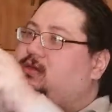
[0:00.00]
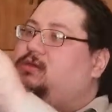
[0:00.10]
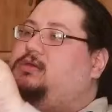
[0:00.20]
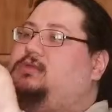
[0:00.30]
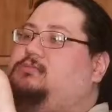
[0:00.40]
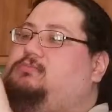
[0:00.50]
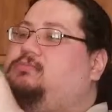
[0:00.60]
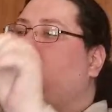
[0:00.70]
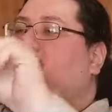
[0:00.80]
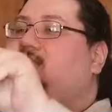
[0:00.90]
And
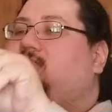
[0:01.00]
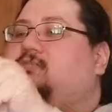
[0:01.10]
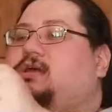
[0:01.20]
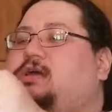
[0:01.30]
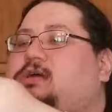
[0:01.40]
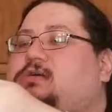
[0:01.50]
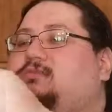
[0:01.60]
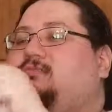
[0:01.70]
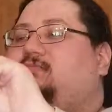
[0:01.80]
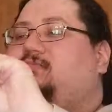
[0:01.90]

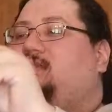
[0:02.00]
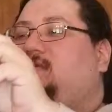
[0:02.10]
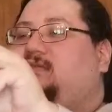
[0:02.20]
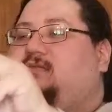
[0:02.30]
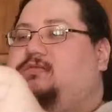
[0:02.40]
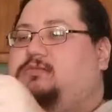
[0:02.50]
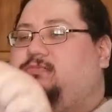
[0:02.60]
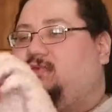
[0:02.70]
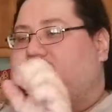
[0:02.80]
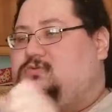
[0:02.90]
decent
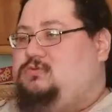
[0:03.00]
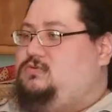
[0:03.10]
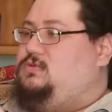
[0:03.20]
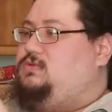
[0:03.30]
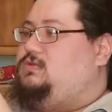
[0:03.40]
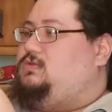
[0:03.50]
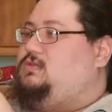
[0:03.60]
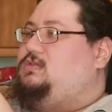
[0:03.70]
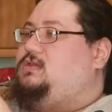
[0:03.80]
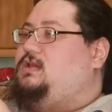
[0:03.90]
thumb screws.
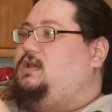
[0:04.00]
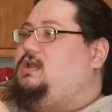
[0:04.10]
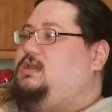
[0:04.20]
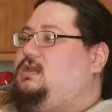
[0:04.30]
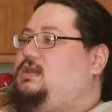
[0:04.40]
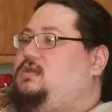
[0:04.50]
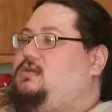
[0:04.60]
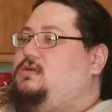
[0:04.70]
It's got a